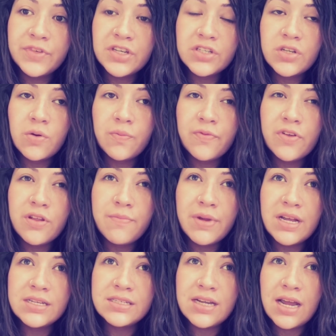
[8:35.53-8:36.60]
just hope for the
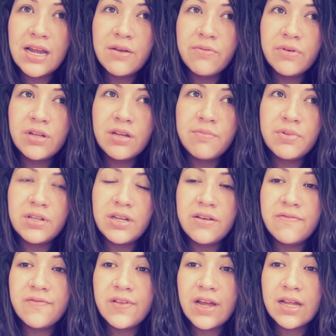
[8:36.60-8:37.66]
best. I really
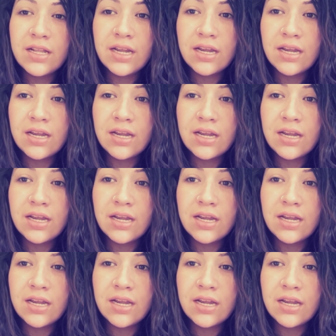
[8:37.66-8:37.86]
believe that,